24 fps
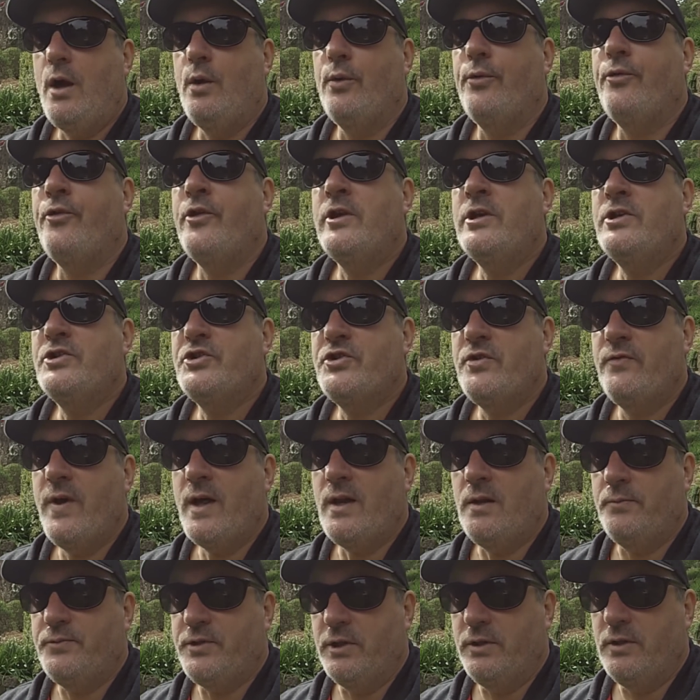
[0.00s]
things
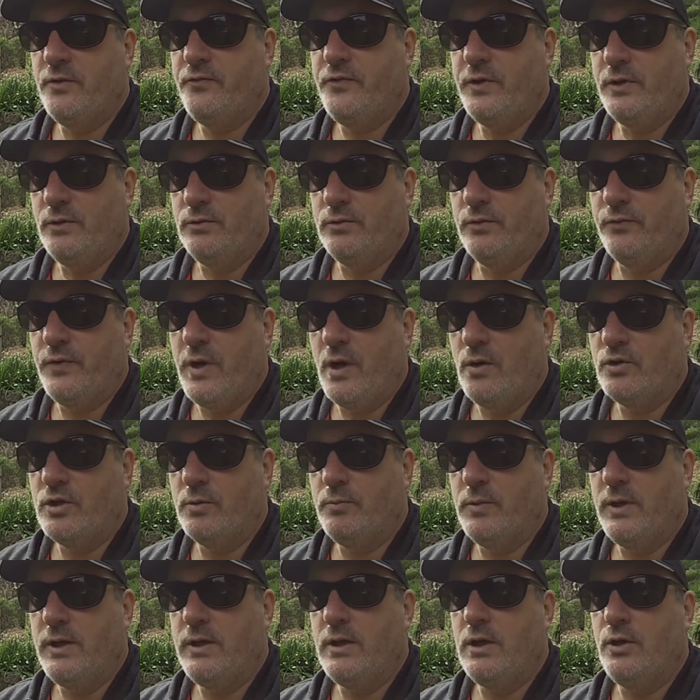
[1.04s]
developed in the field of
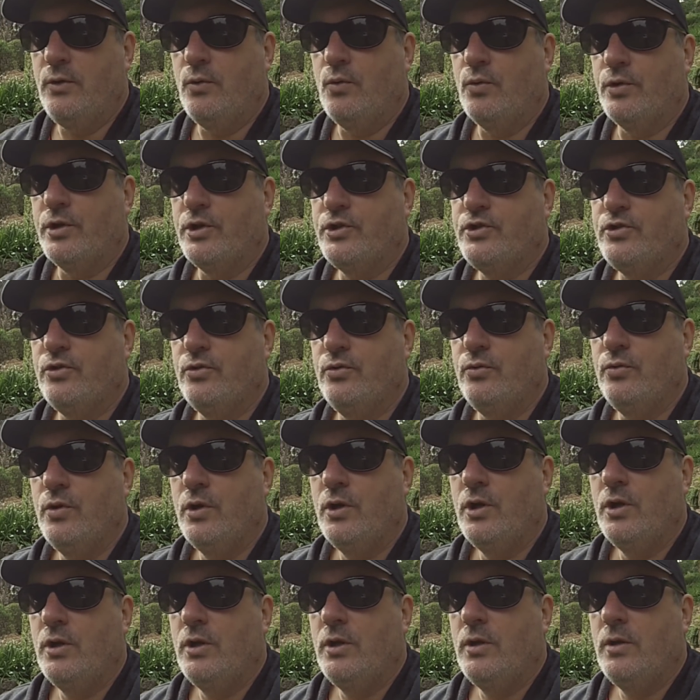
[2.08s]
alchemy in order to
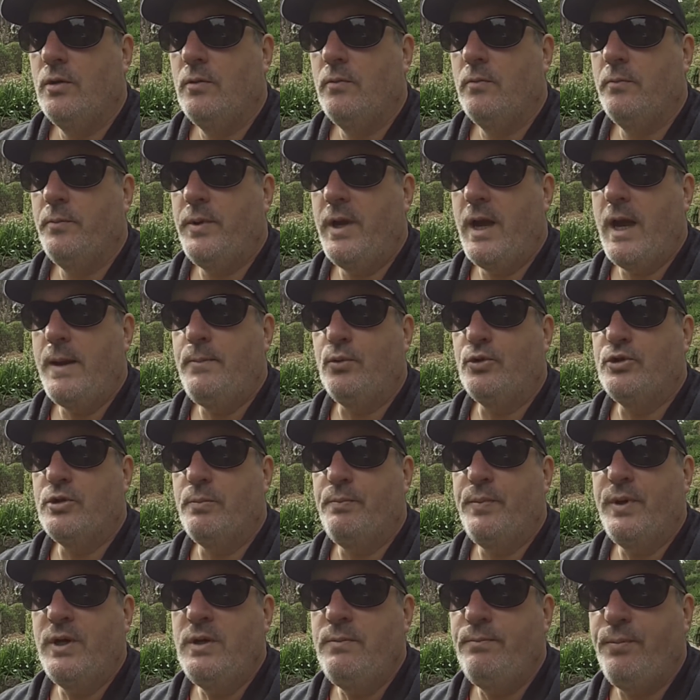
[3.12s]
be able to
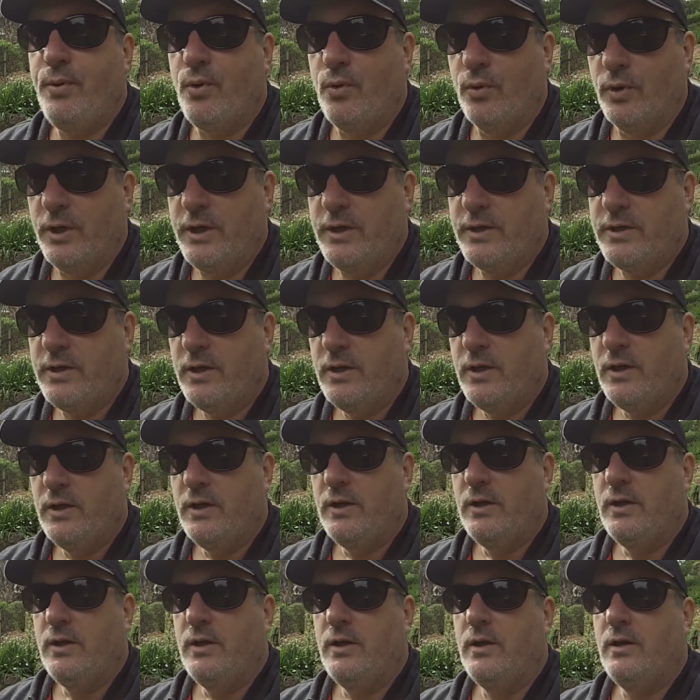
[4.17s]
pinpoint
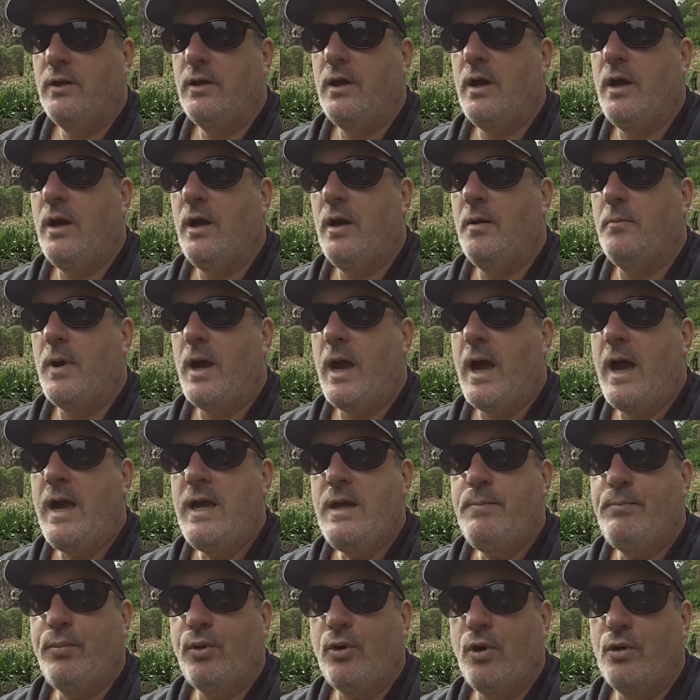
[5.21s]

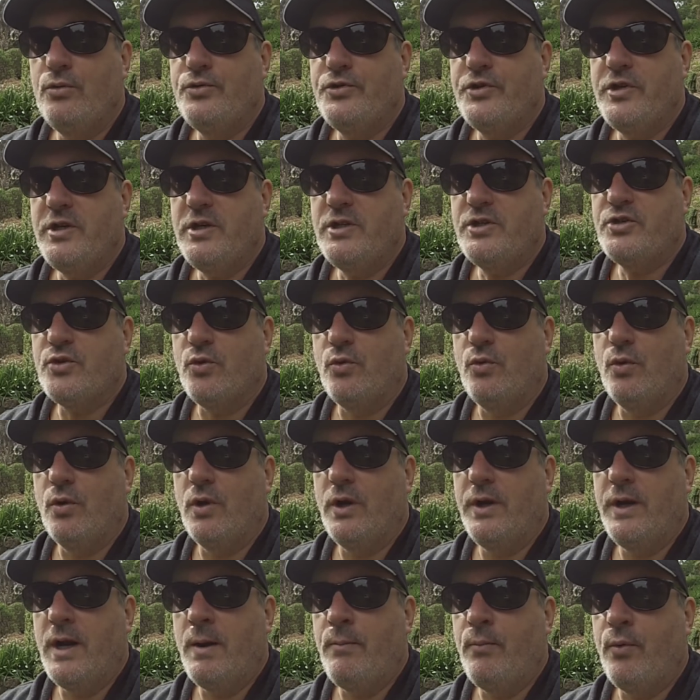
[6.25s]
a process or
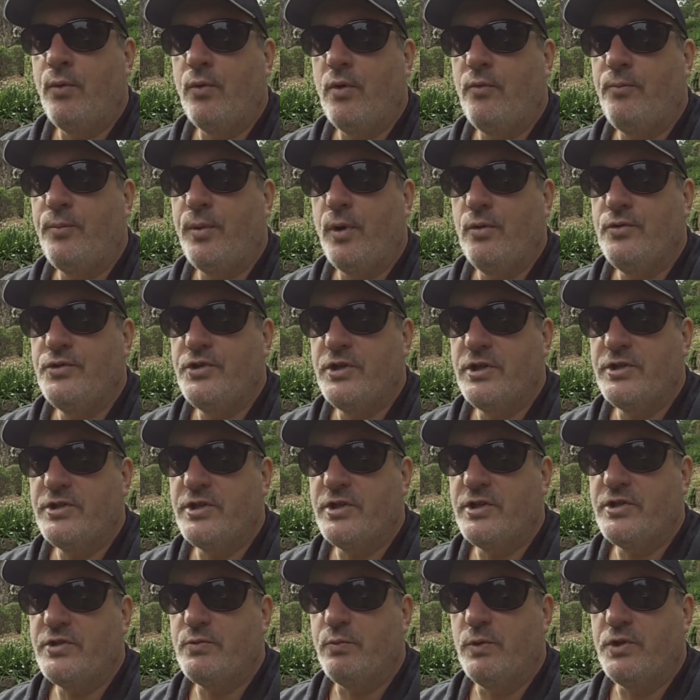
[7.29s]
a number of
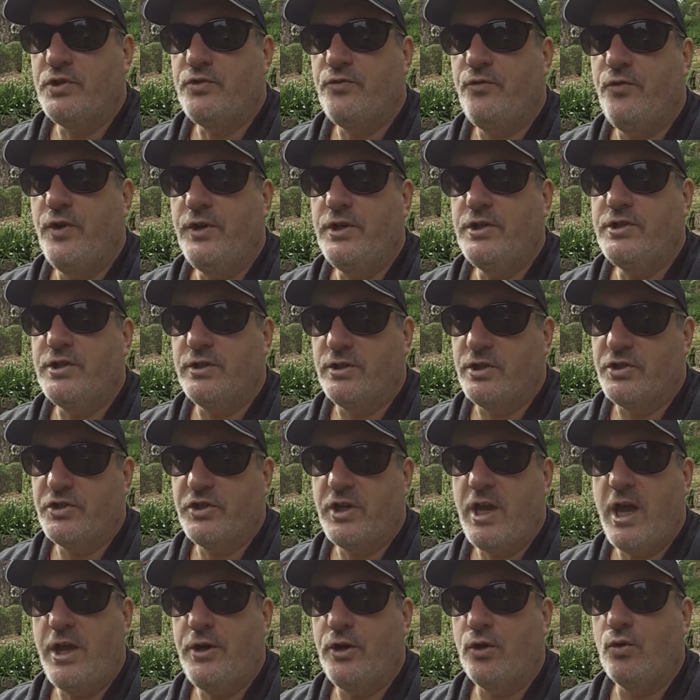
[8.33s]
processes which fit into this
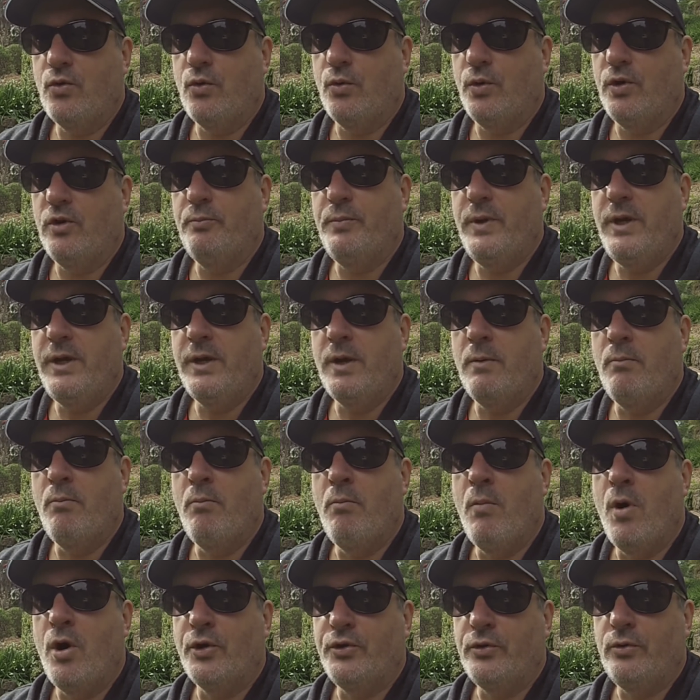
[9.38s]
category of being a
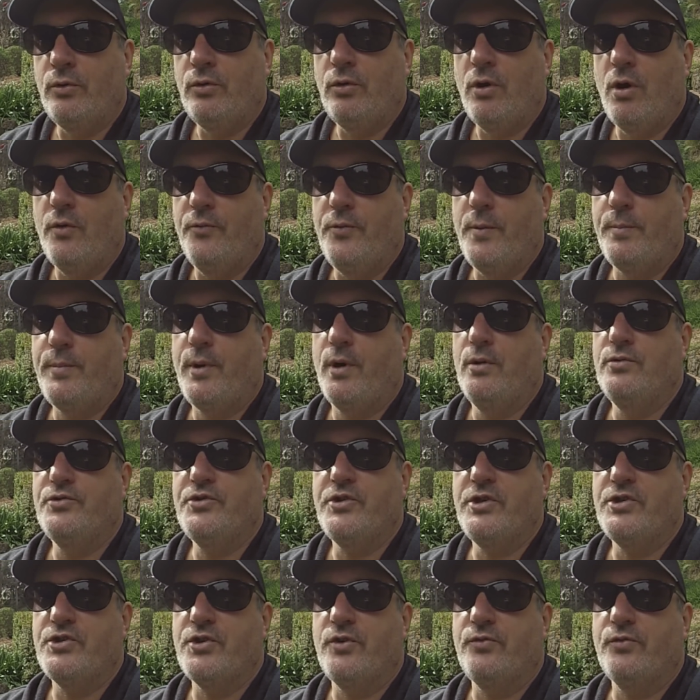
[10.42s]
model of the
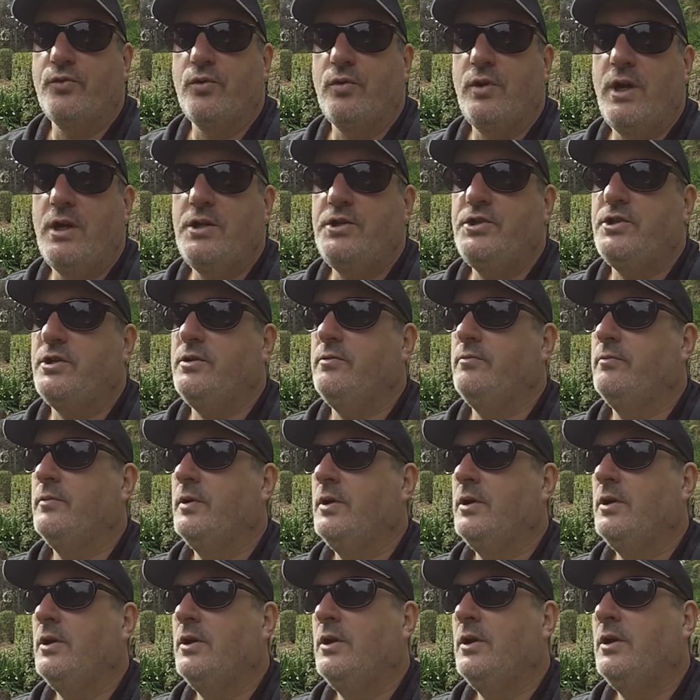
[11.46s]
process of creation.
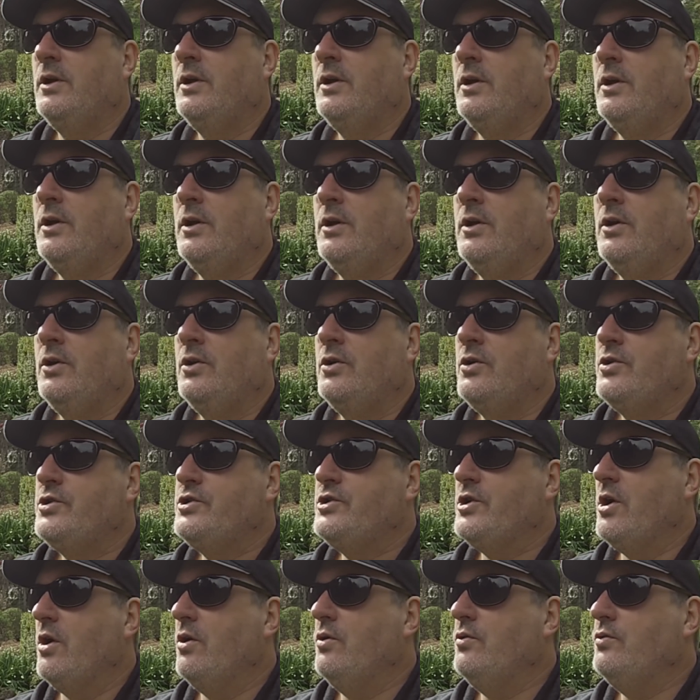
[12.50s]

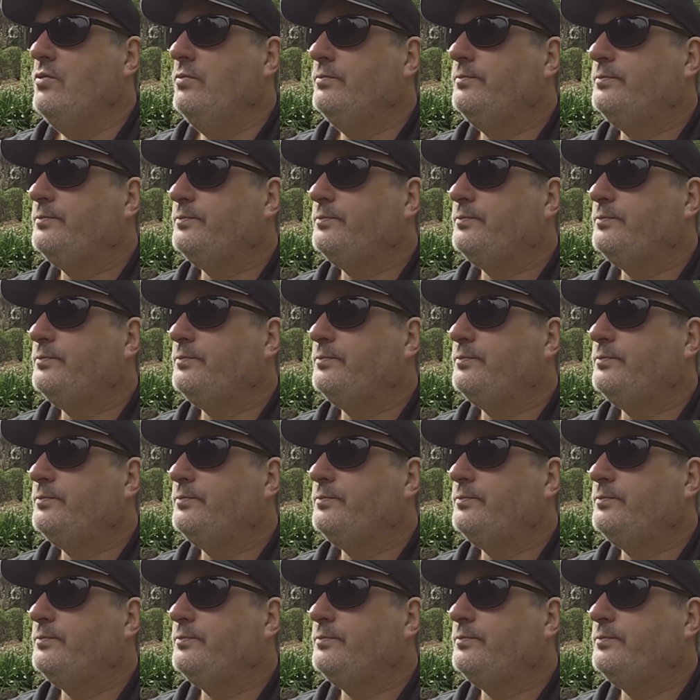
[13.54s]
So